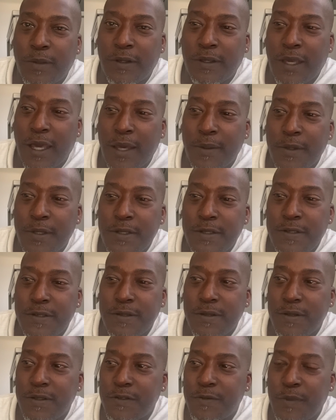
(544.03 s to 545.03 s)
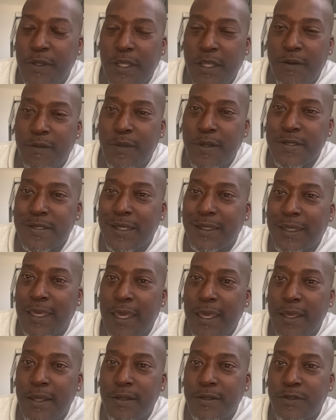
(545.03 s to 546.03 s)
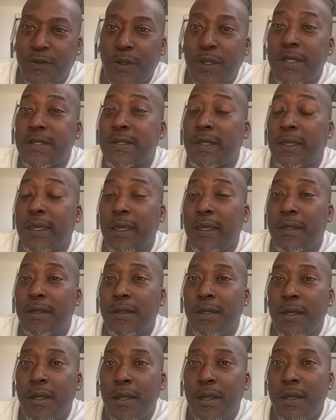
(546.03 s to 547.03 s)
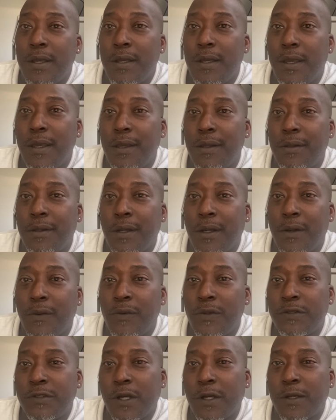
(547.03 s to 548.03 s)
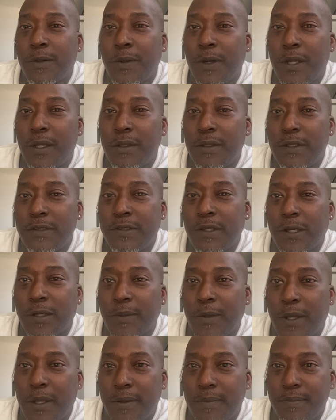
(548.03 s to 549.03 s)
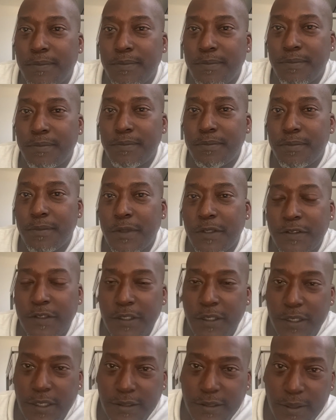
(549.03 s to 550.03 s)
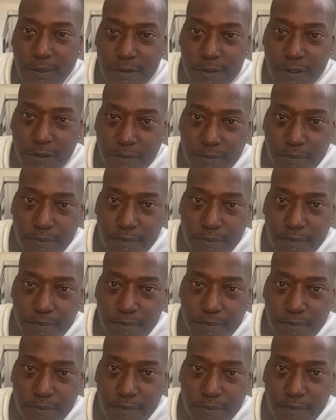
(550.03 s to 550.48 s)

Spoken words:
comments, as many of them as I can, as quick as I can. And we'll talk about it. Let's talk about it. Let's see you in the next episode.